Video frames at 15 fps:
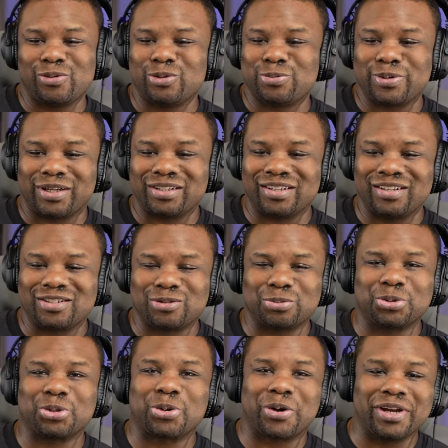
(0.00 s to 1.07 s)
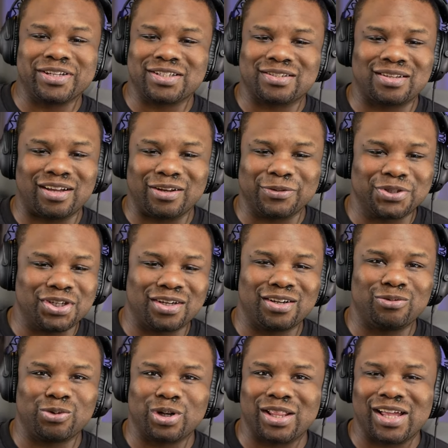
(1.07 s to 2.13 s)
was about to end some crazy stuff. She
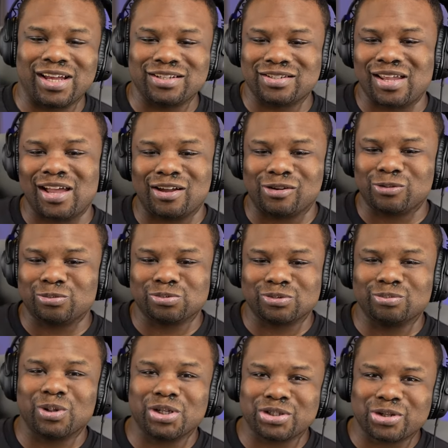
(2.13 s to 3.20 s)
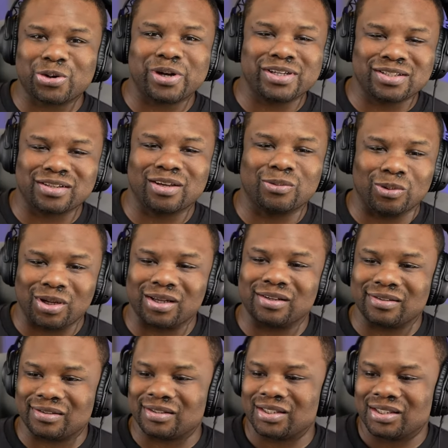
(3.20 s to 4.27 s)
didn't realize how much crazy it
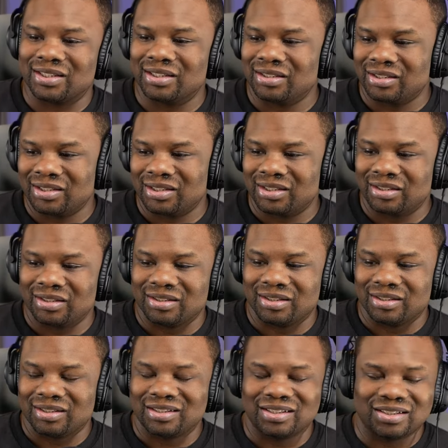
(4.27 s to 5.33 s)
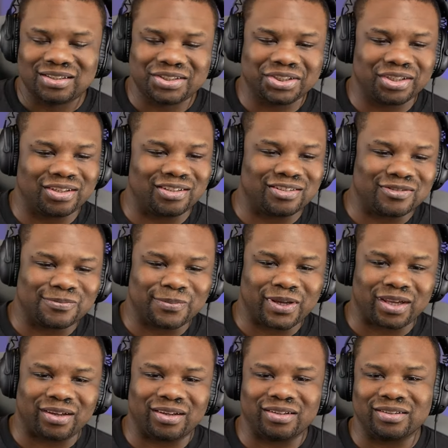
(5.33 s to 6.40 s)
was. Jeez,
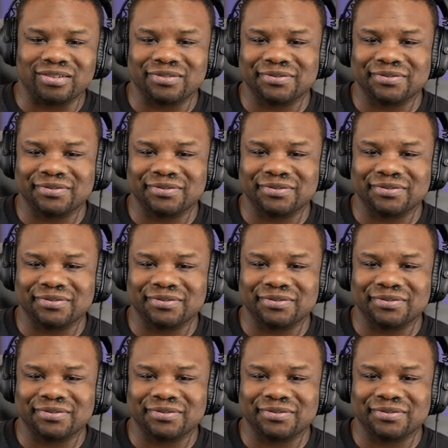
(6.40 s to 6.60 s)
man.